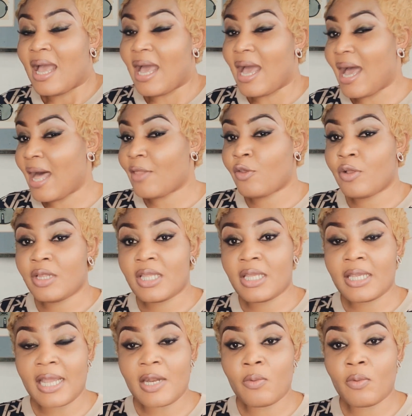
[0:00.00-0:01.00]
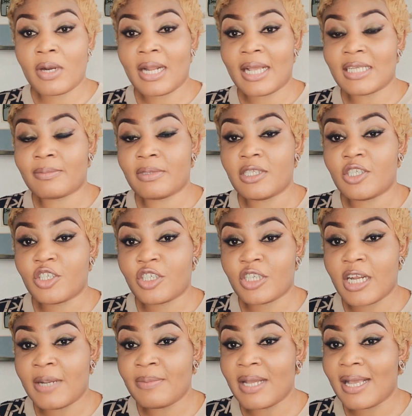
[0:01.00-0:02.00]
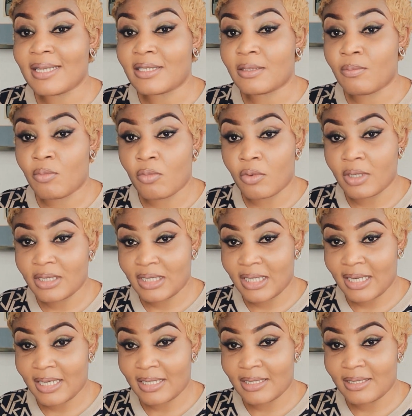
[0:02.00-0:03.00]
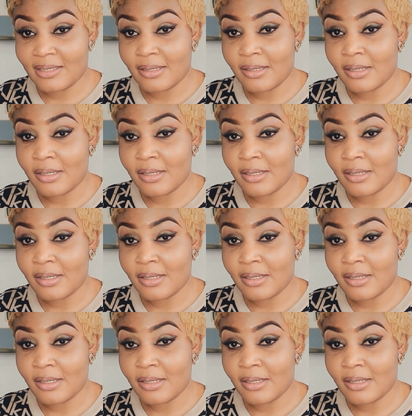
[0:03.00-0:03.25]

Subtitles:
I don't think anyone has been shamed as much as